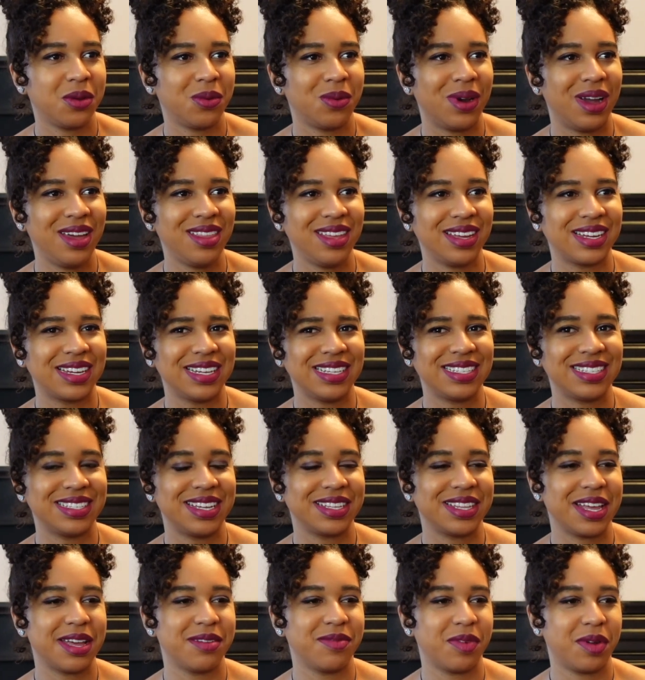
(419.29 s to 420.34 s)
Why are they kissing
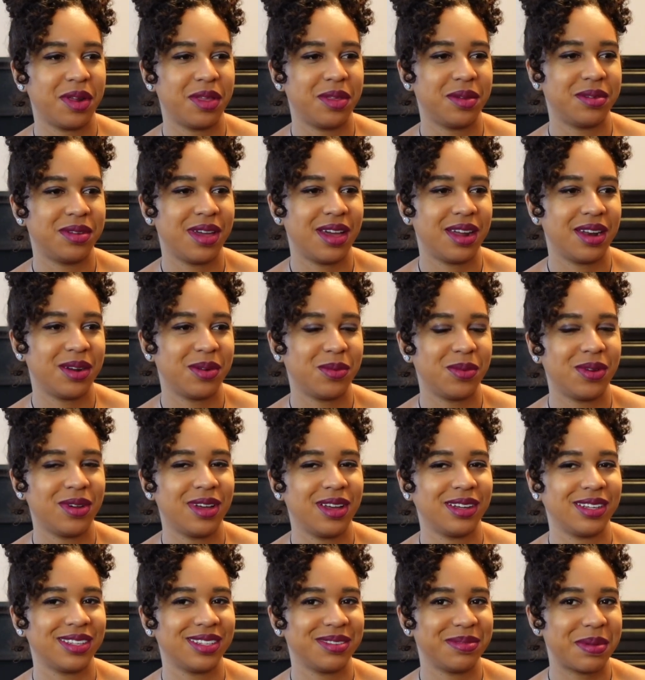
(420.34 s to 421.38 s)
like that in front of their dad?
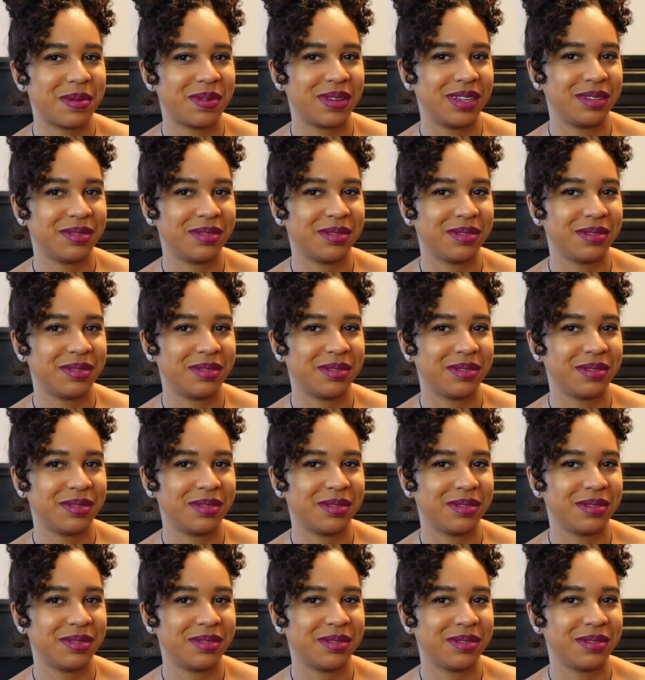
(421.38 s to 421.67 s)
Well, maybe